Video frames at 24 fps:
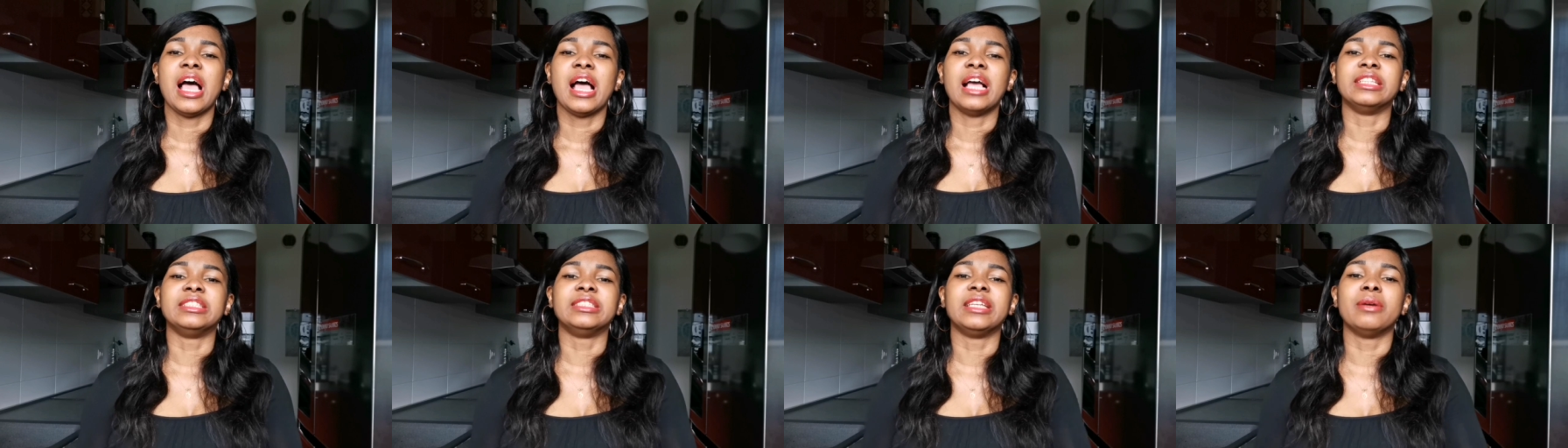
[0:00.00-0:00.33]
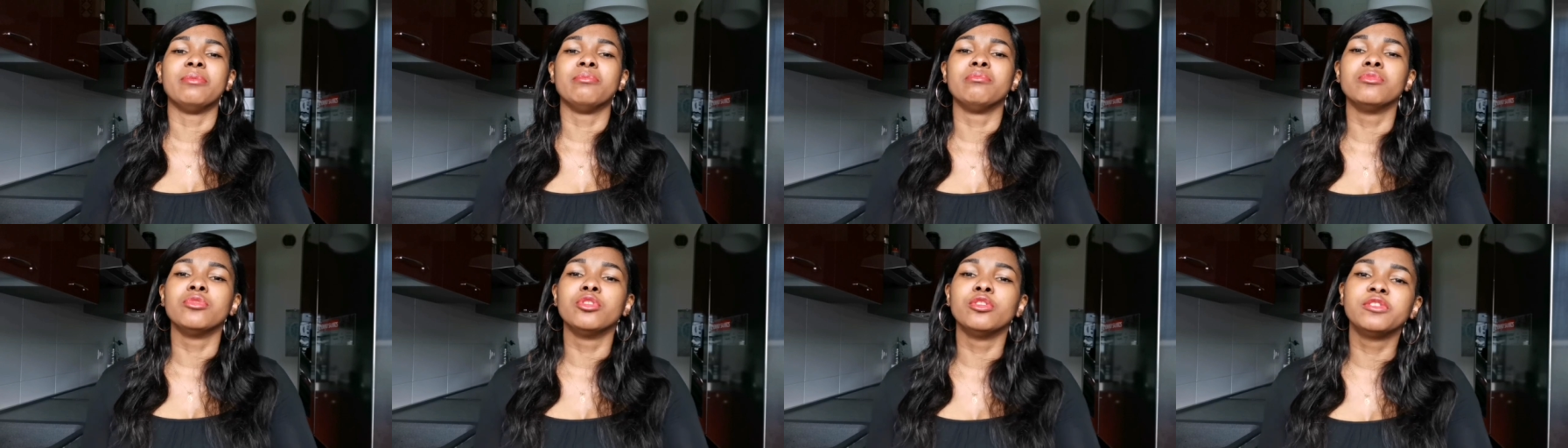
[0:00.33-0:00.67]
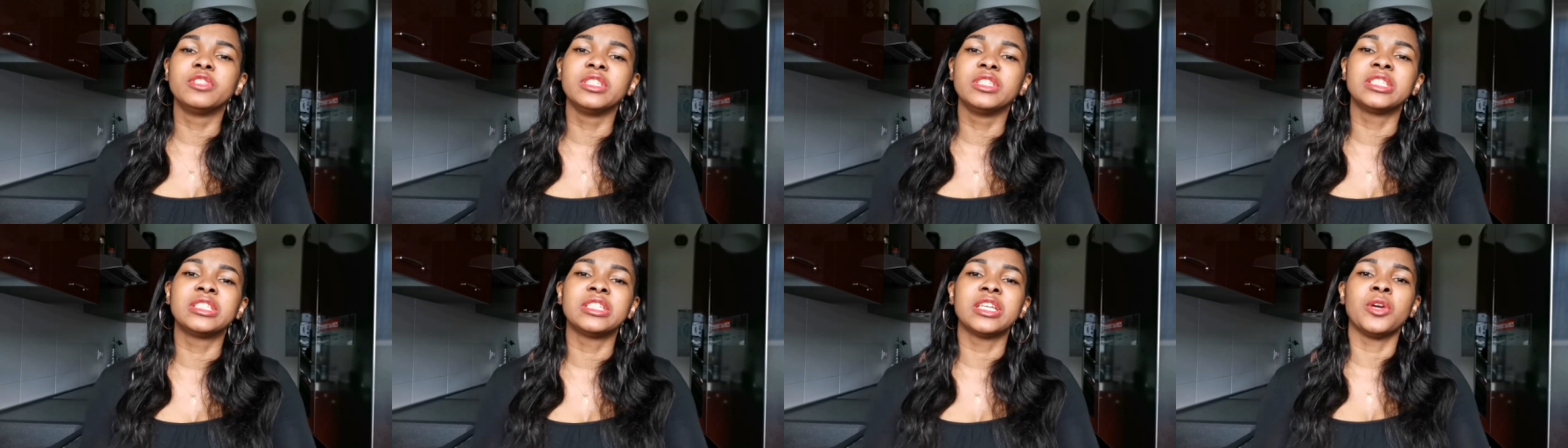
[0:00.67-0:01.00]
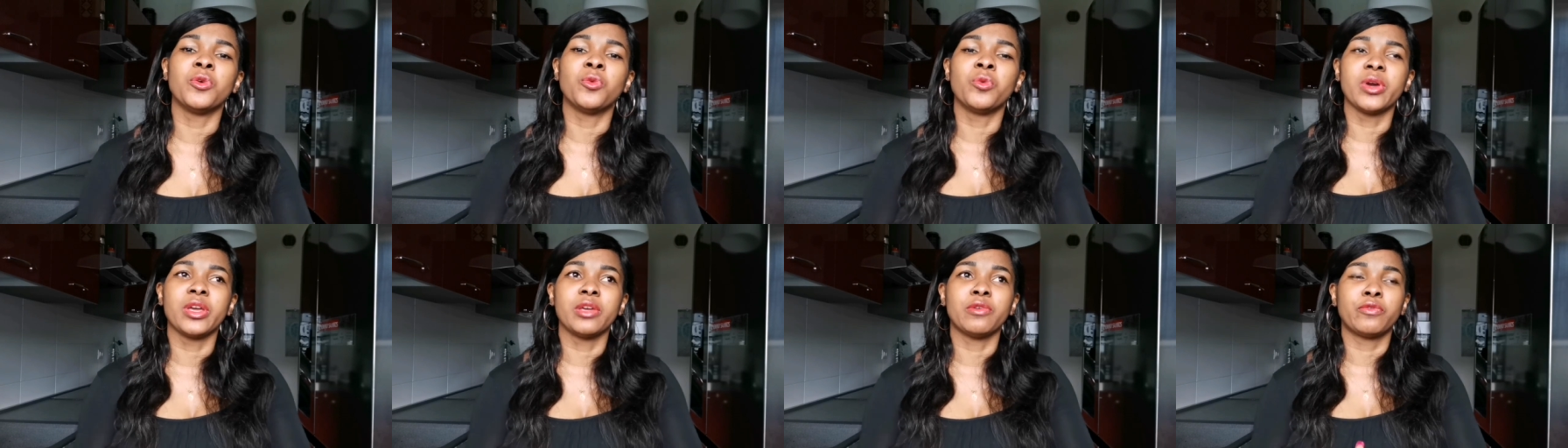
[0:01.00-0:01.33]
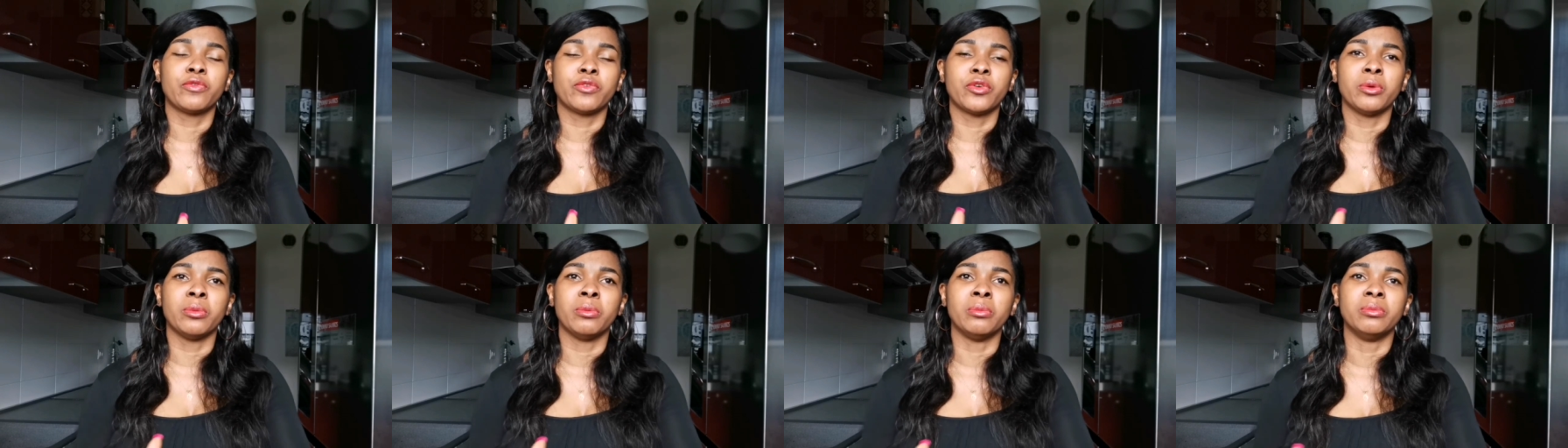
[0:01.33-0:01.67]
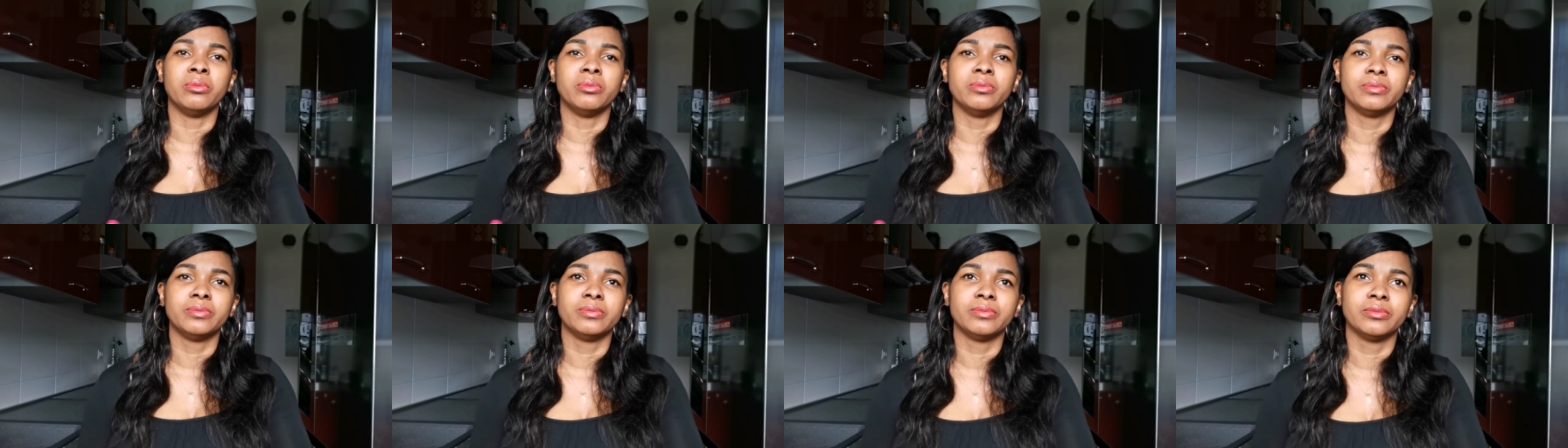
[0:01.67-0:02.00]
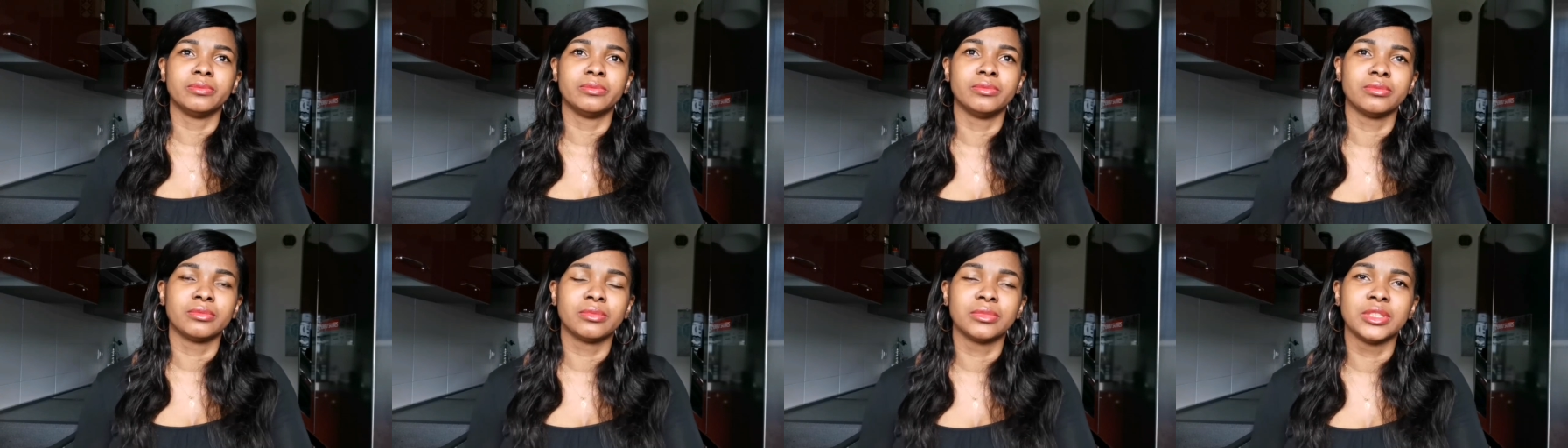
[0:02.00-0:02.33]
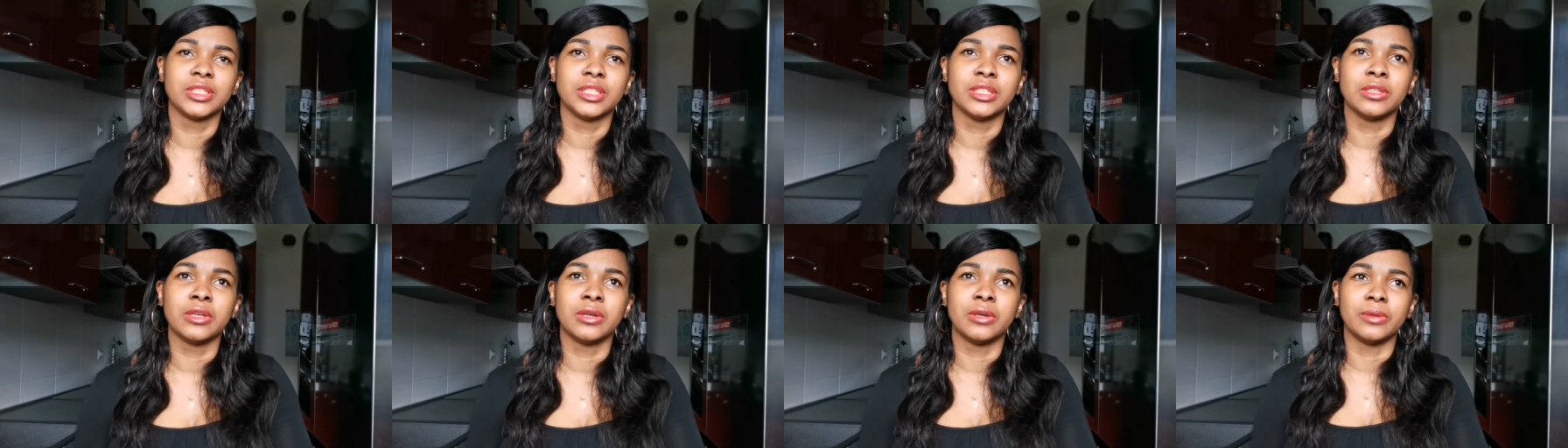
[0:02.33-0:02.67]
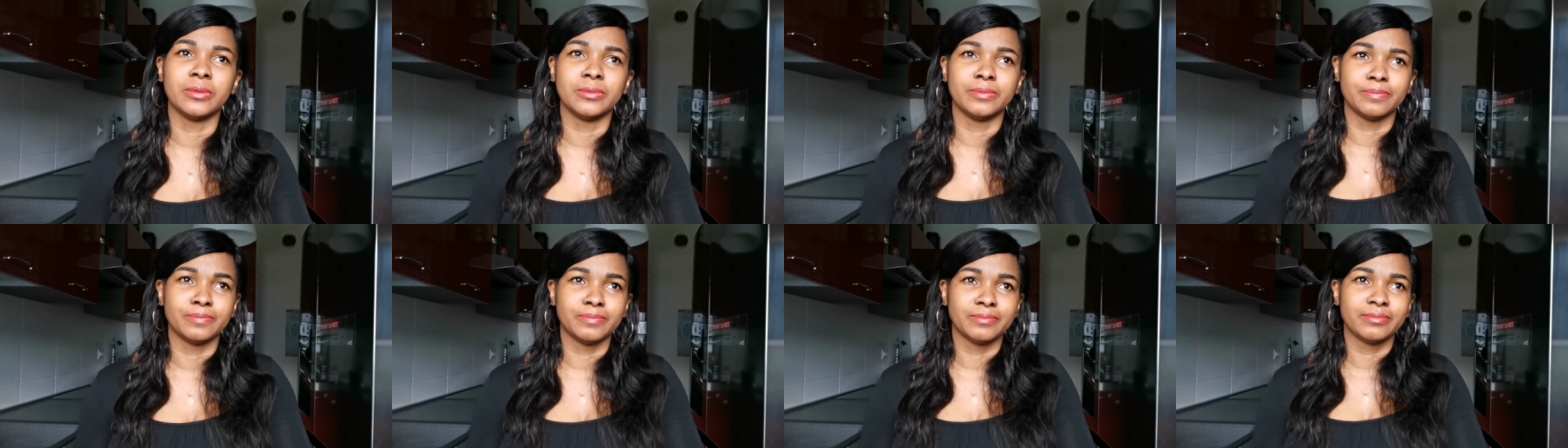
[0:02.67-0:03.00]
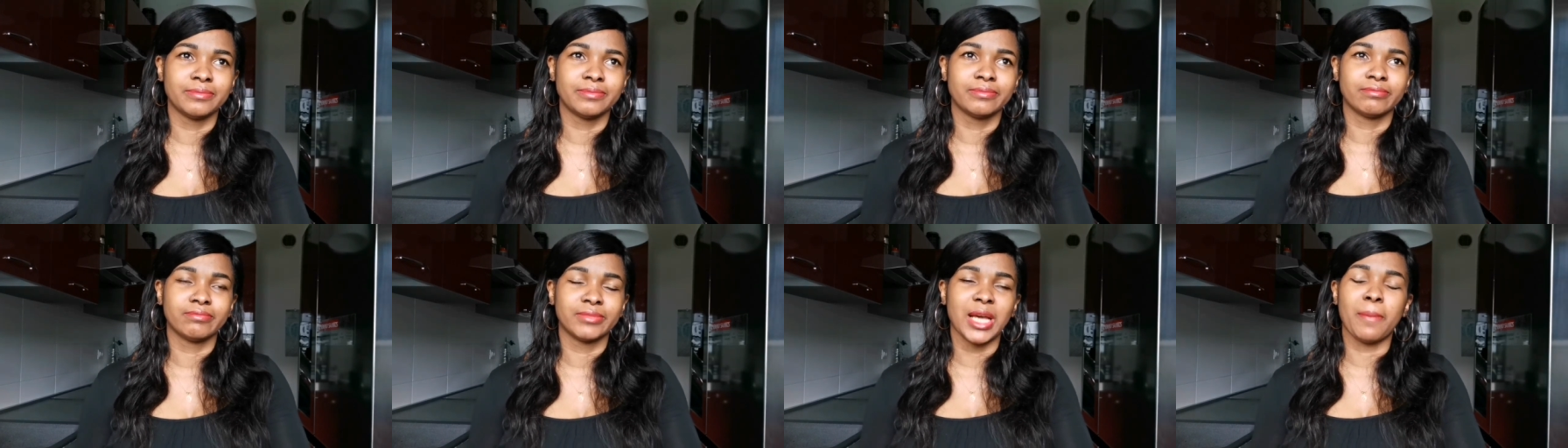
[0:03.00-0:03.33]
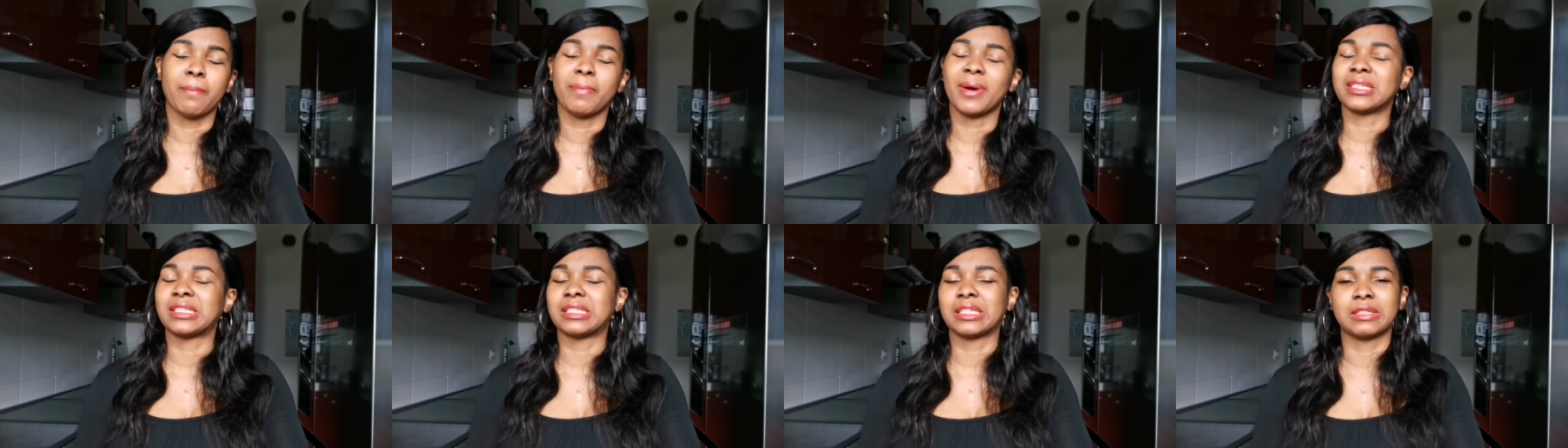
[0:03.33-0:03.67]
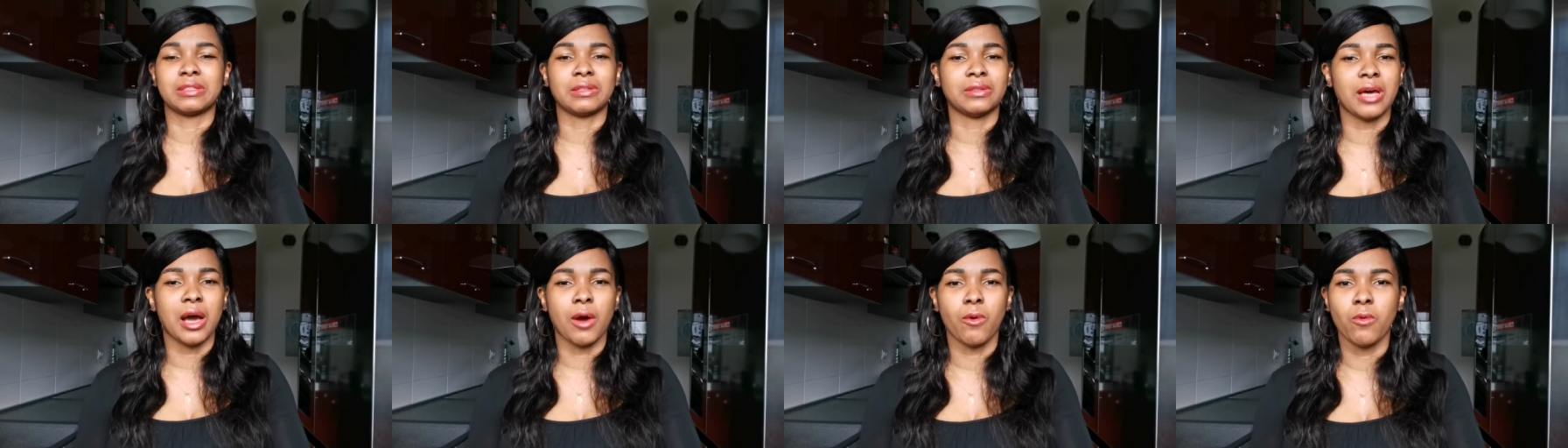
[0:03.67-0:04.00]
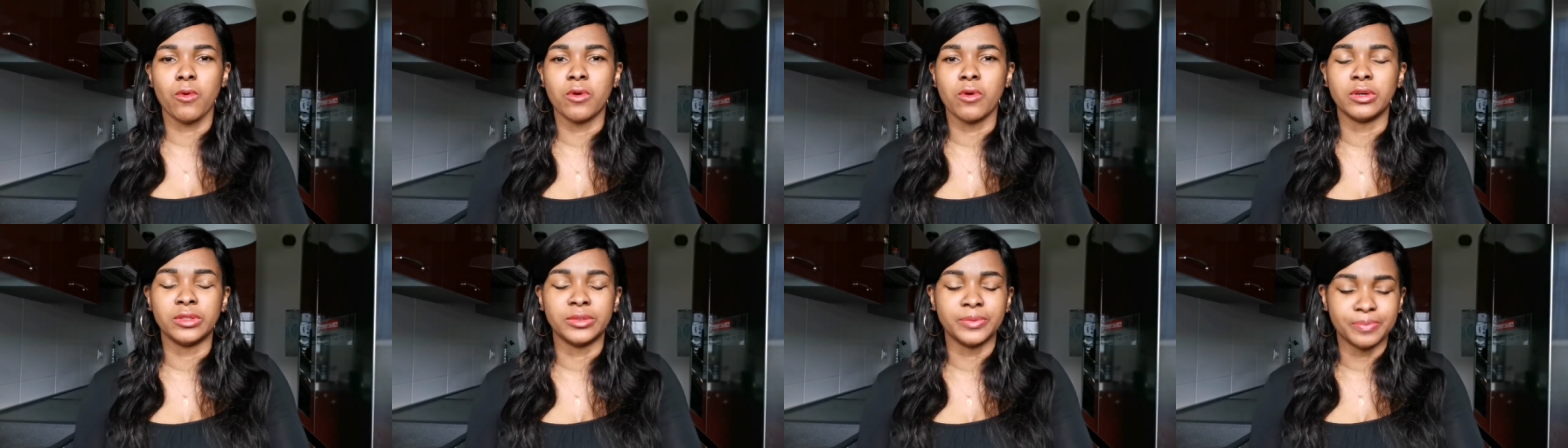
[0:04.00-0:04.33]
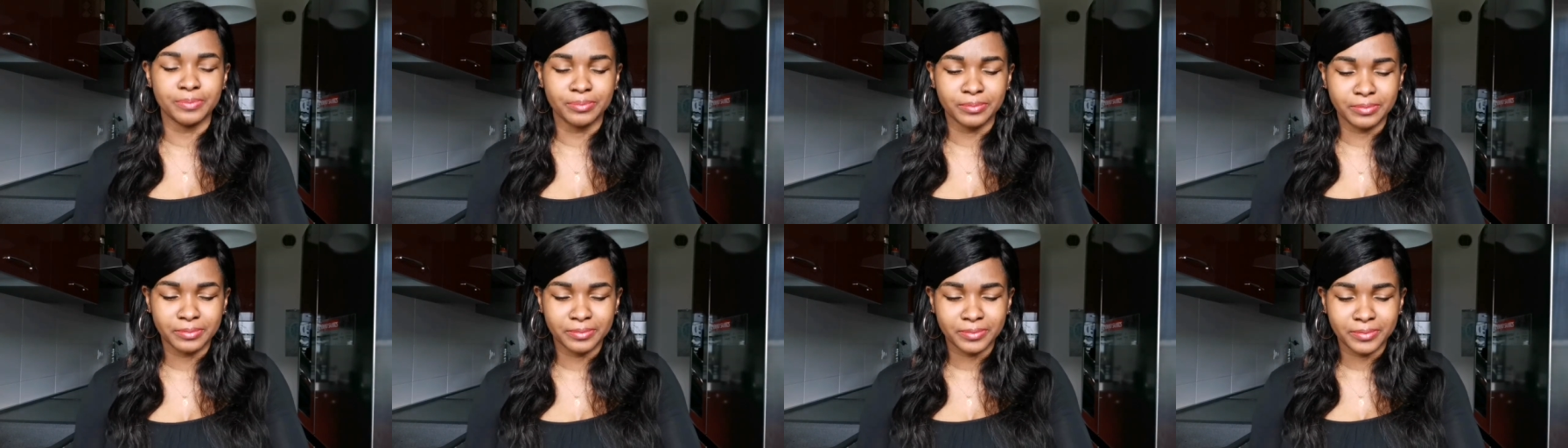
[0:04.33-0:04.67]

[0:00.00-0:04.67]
and then moved it away from you know that particular one